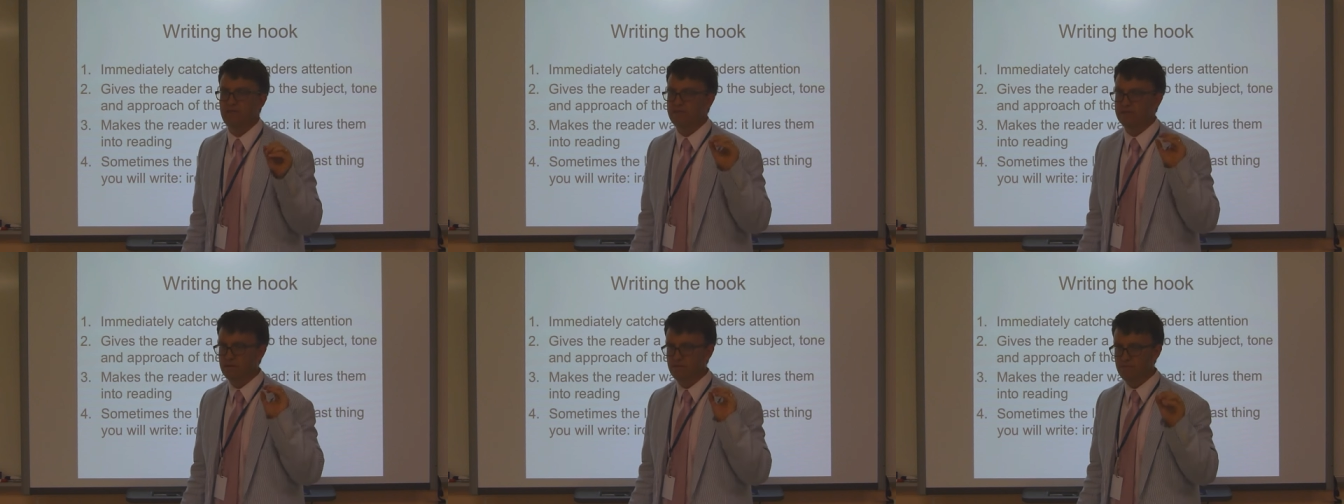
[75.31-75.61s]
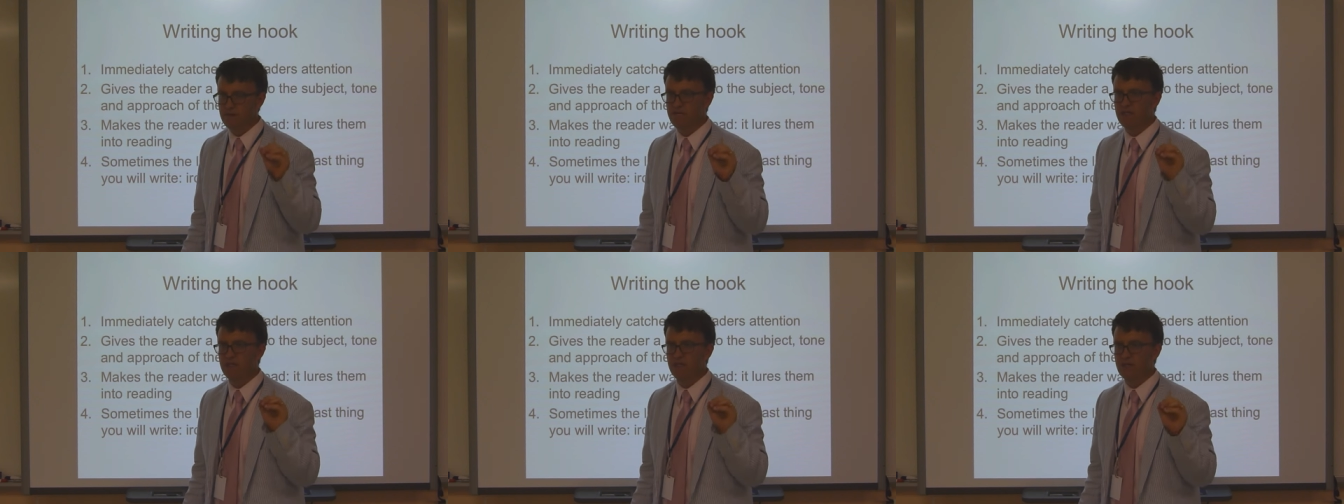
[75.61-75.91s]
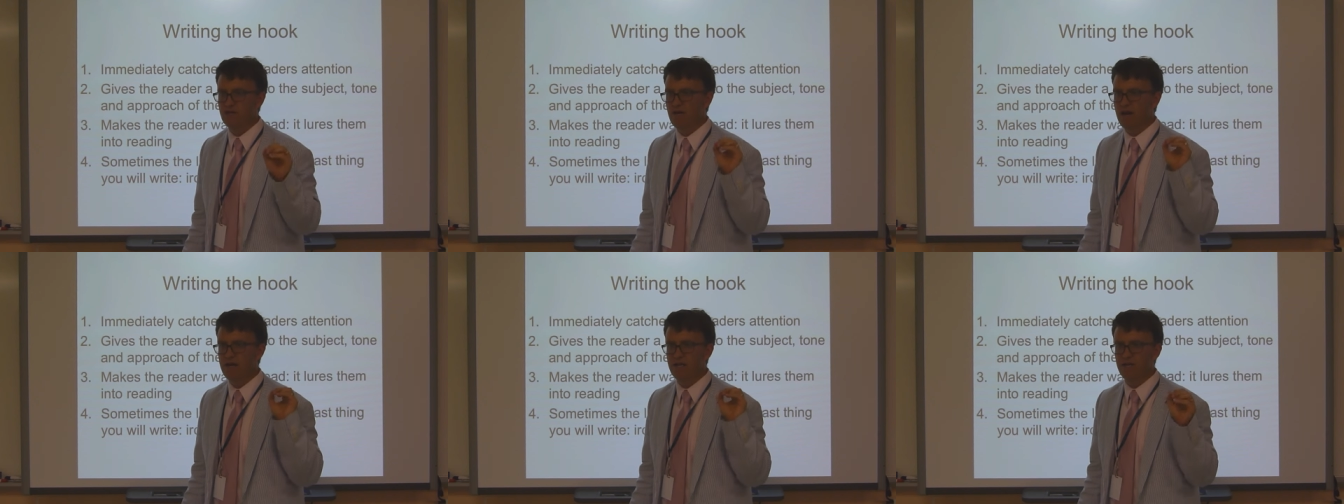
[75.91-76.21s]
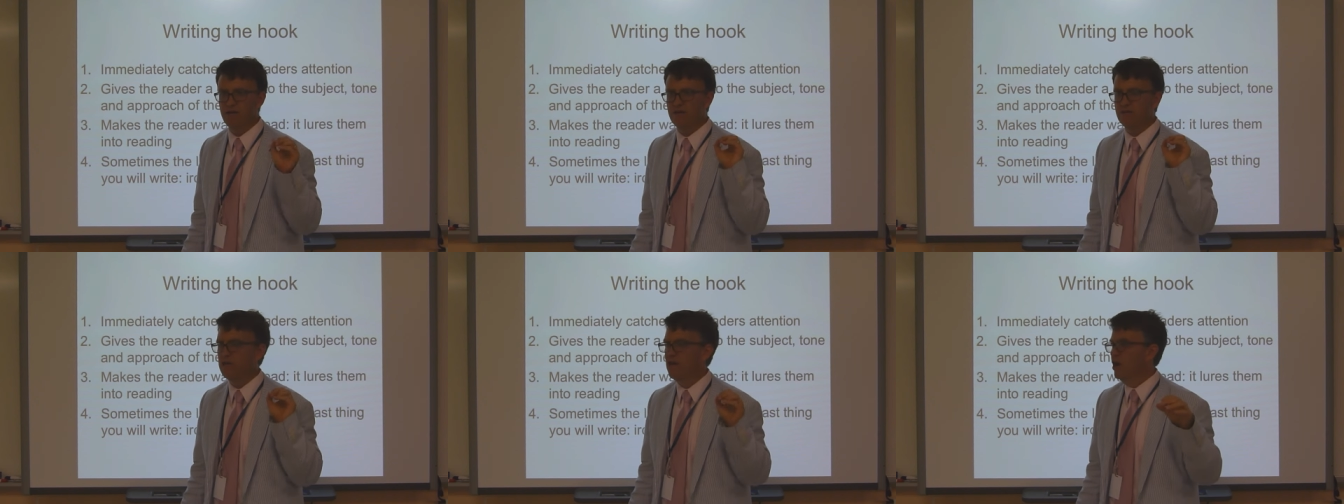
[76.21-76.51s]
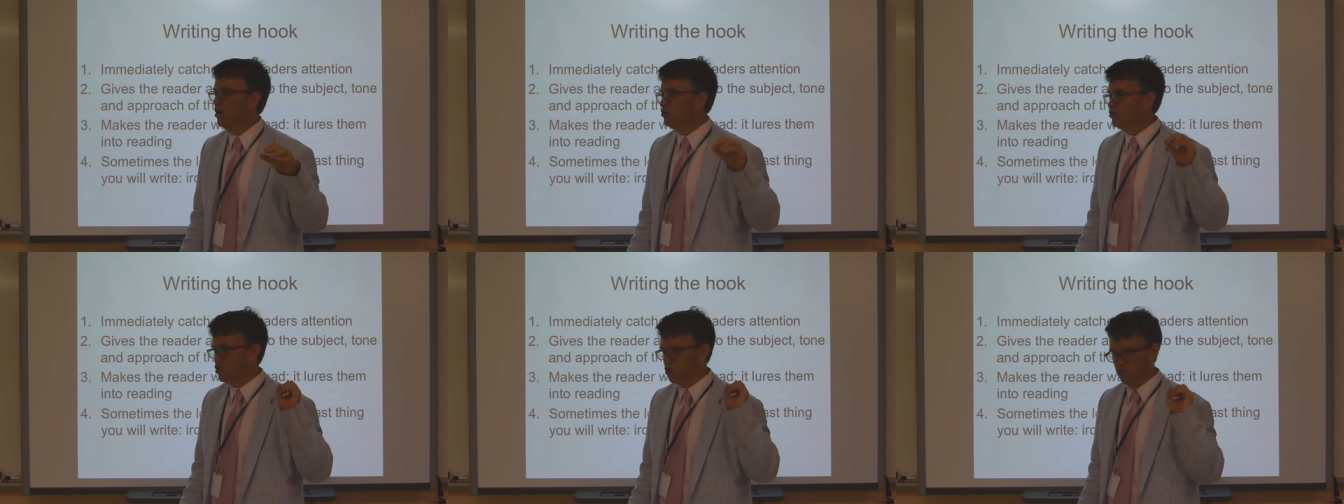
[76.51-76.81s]
These admissions directors
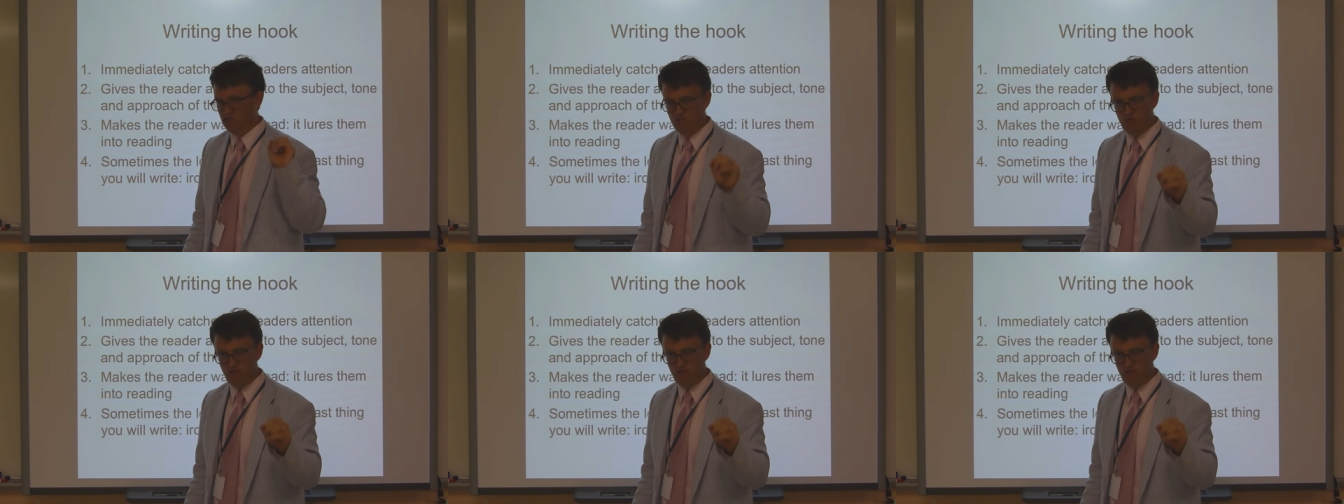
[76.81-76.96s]
just